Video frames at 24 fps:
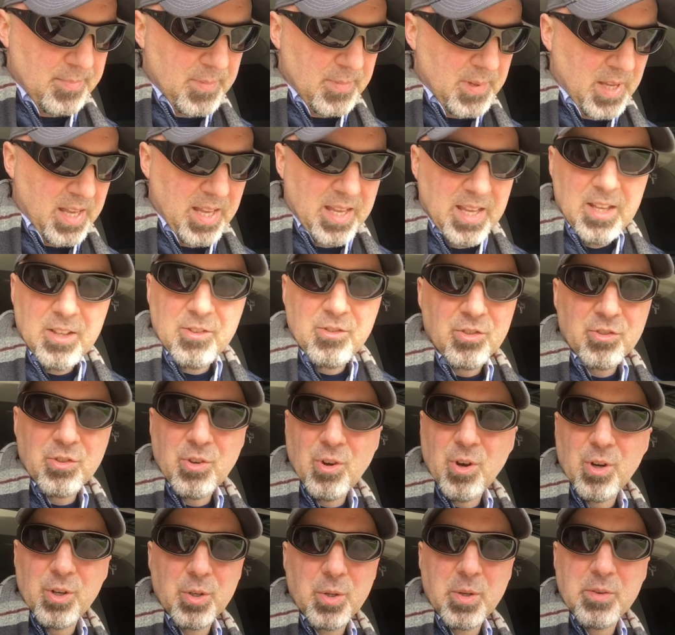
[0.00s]
it's just
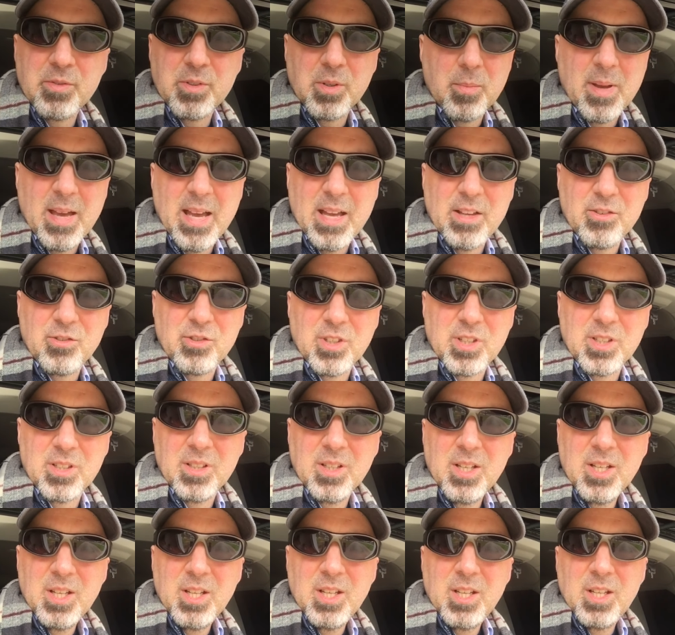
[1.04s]
hard to even imagine.
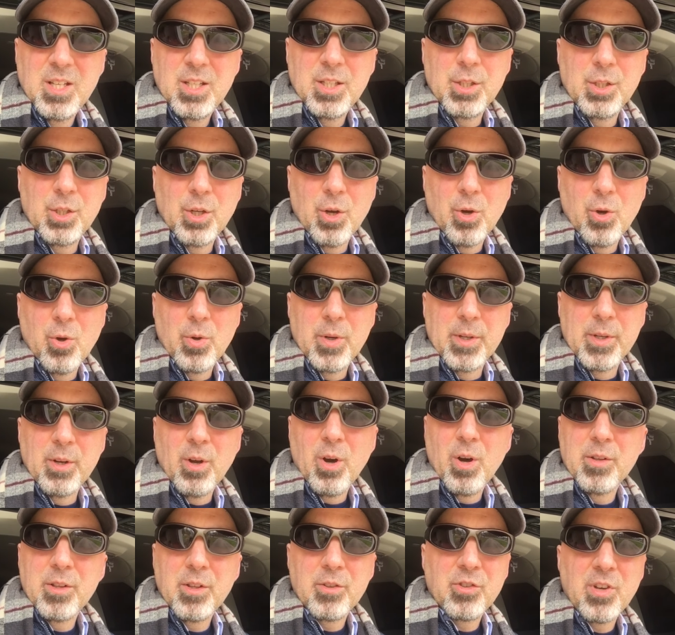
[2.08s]
And
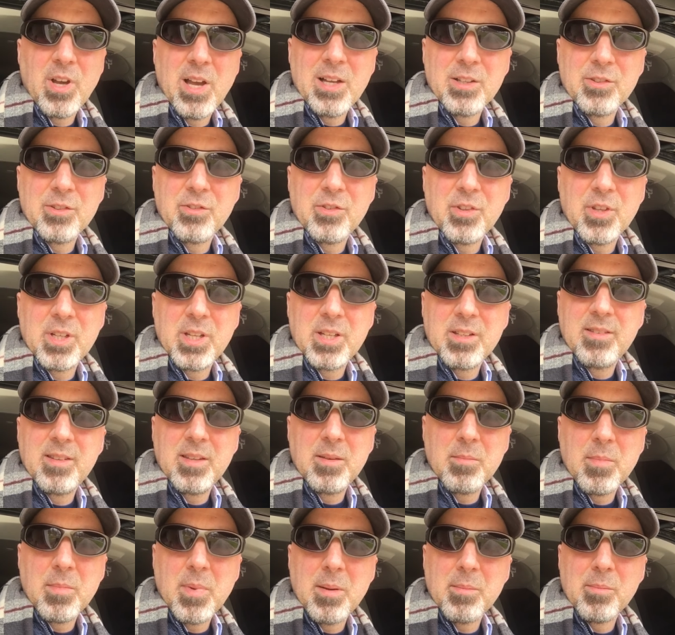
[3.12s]
all the child study
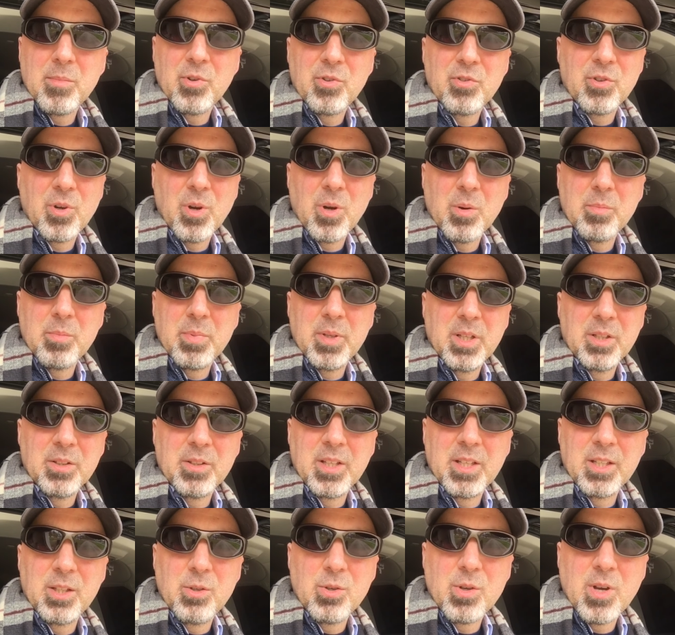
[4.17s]
team members in our
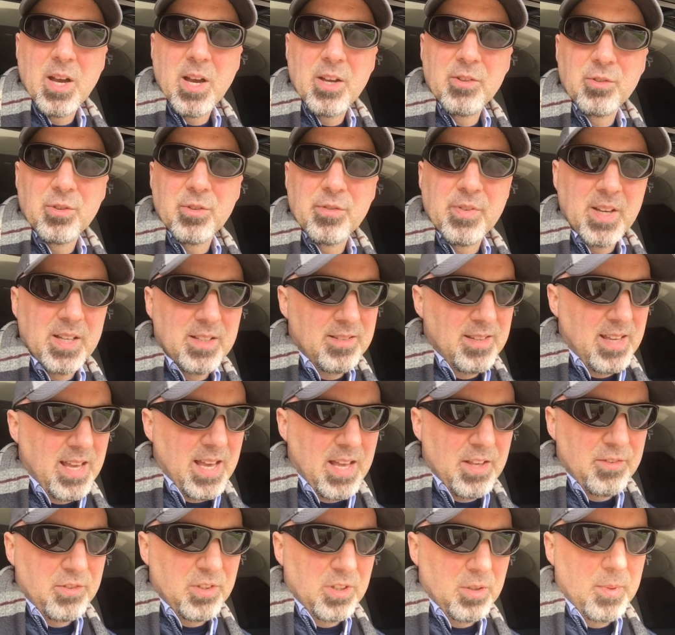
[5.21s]
building, you guys are
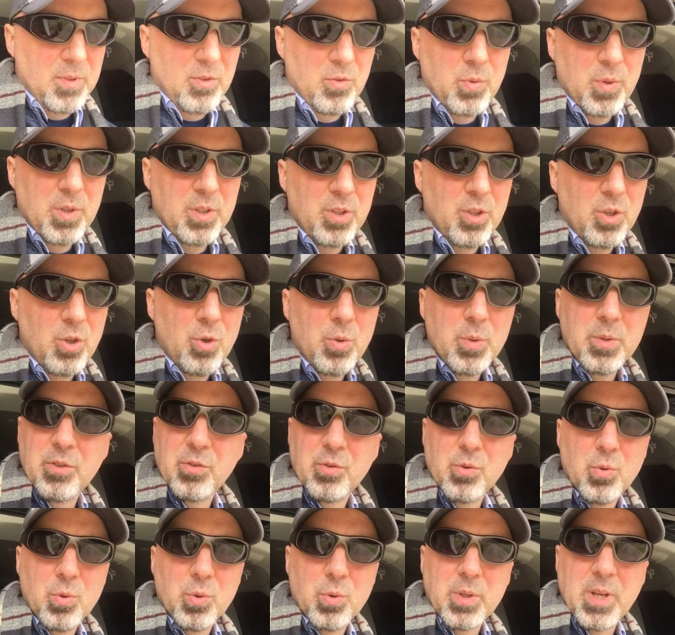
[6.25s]
fantastic. Between you and the
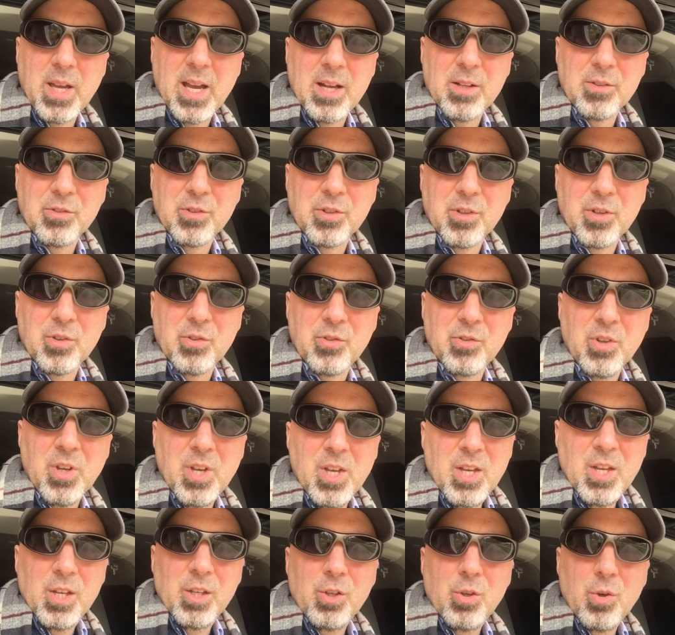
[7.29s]
school counselors,
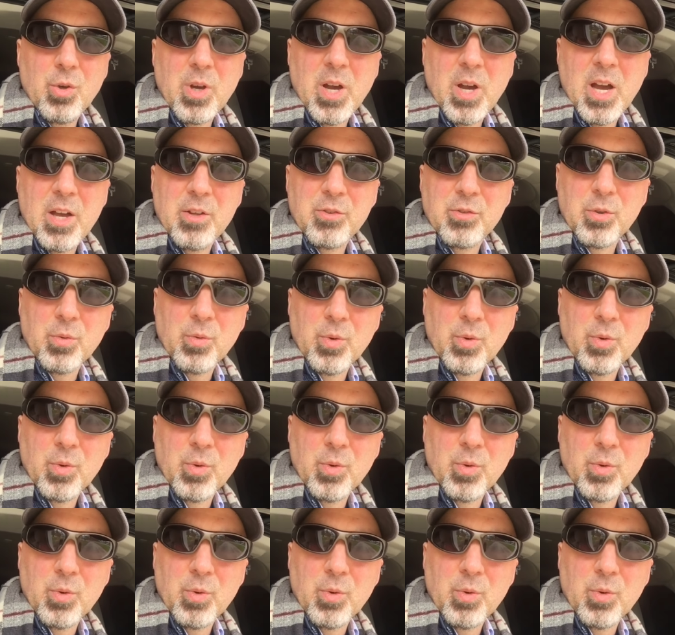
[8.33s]
you guys are